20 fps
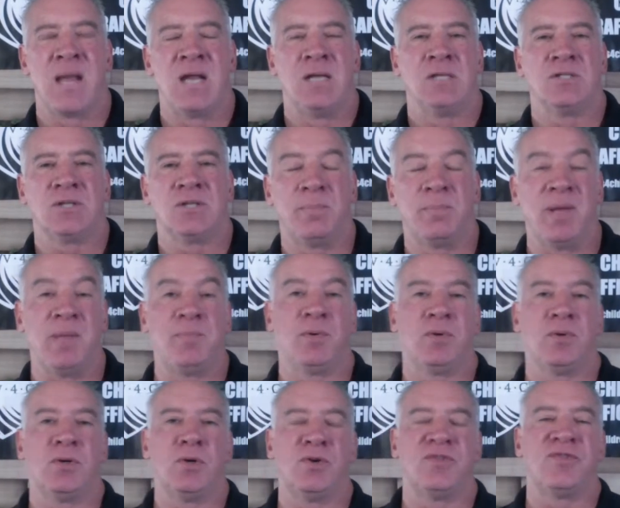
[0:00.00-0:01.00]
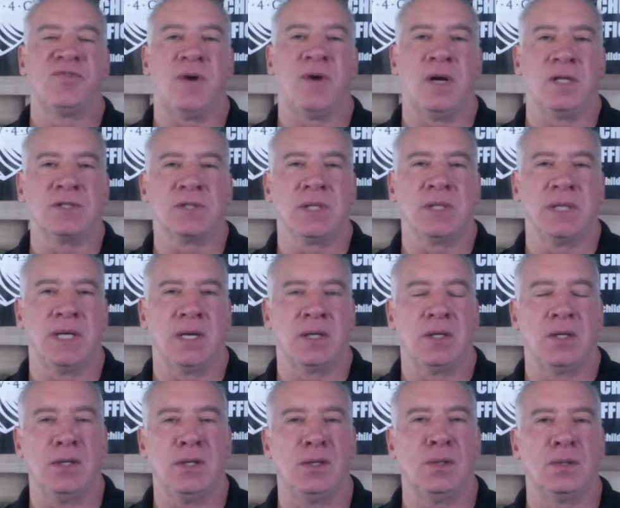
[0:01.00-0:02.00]
So people who falsely
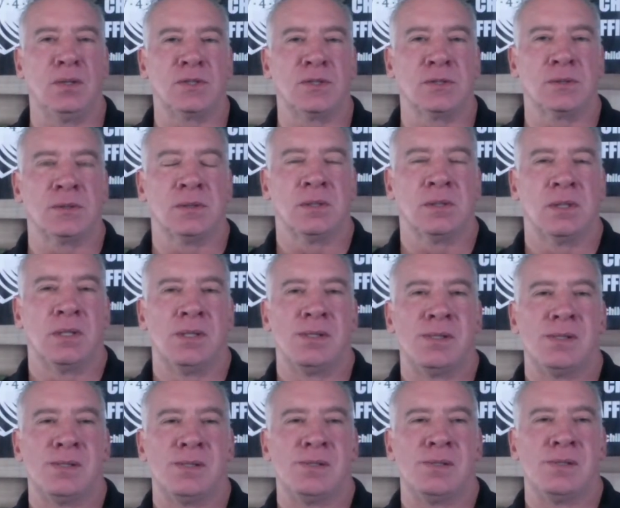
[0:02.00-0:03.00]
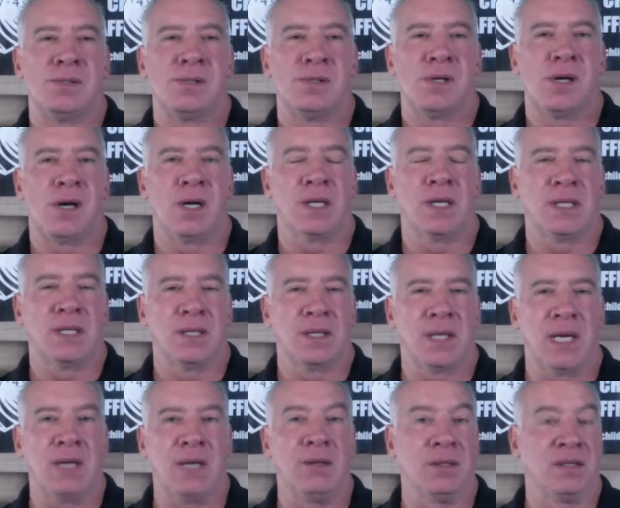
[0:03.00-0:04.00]
accuse are
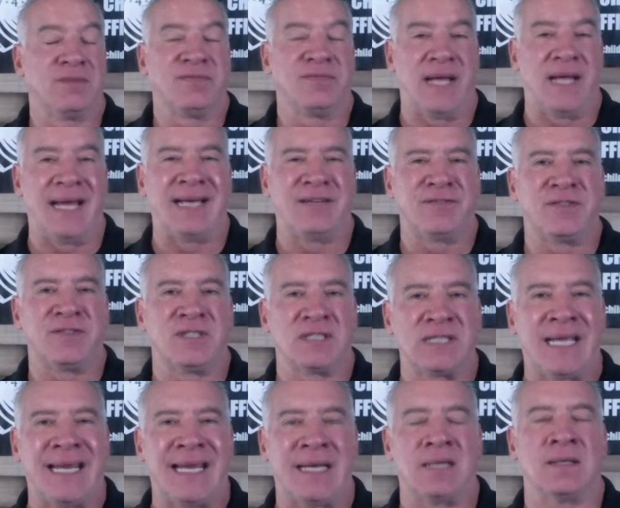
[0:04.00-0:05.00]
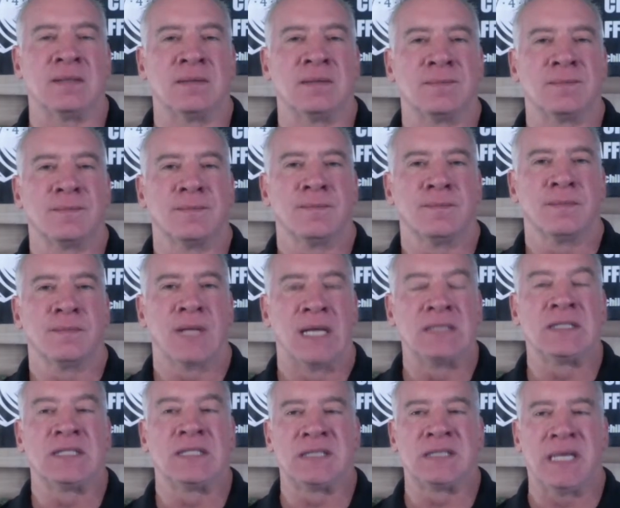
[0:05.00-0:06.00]
carrying the flag for Satan.
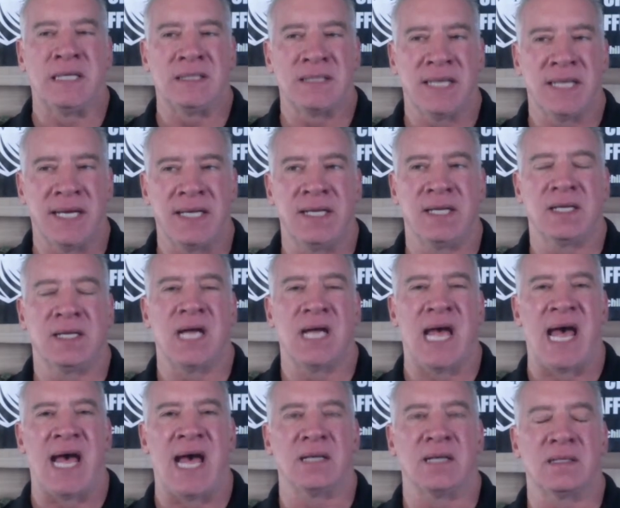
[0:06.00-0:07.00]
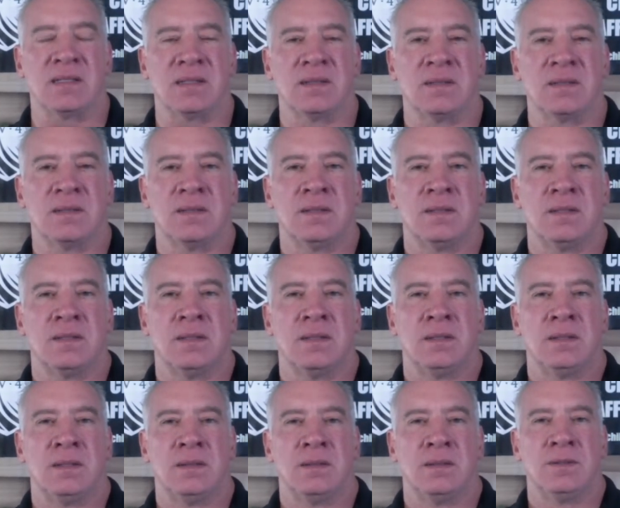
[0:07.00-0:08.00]
That's a satanic act
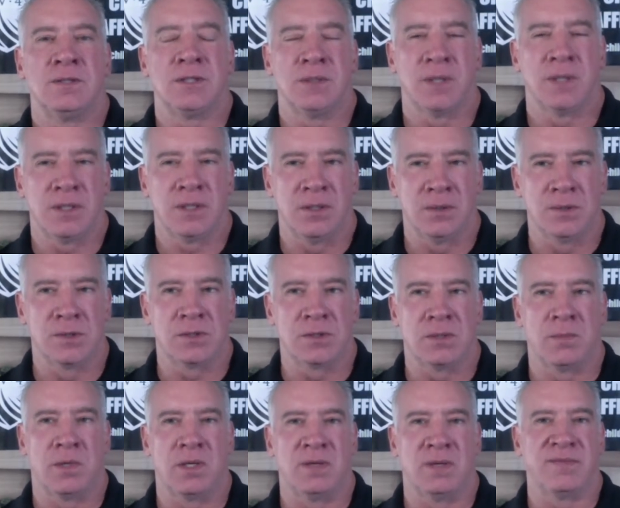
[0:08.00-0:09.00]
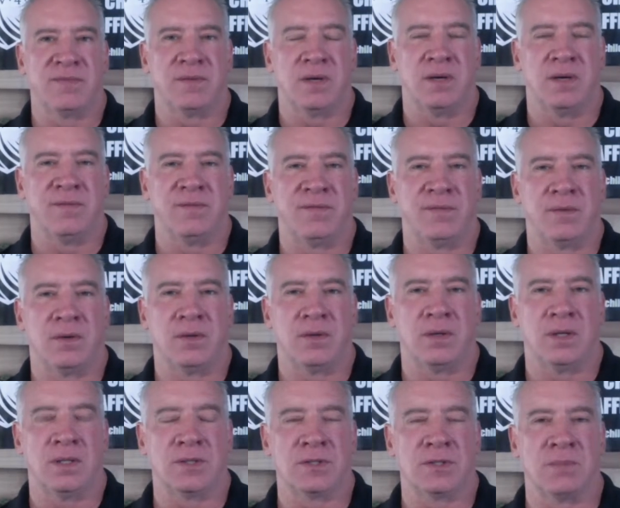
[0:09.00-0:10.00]
to accuse someone of
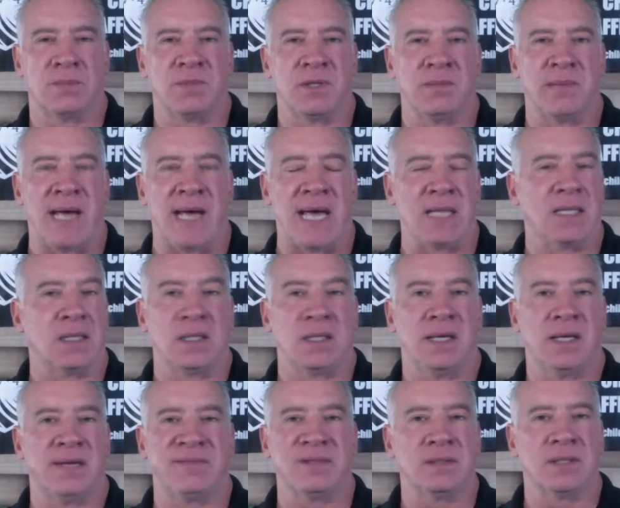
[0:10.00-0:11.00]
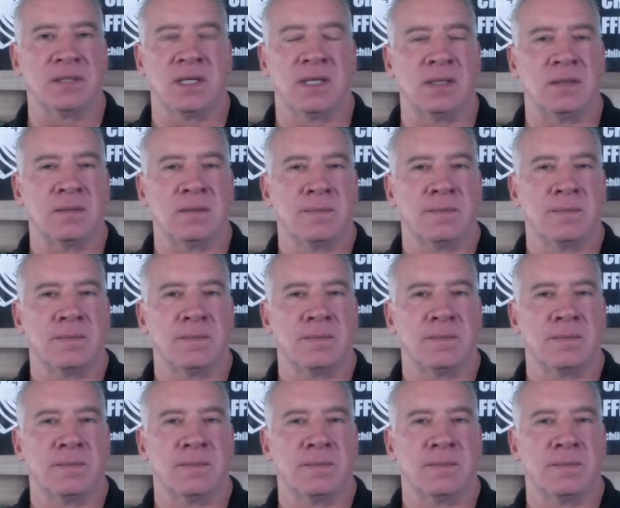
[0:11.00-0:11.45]
something bad that they haven't done.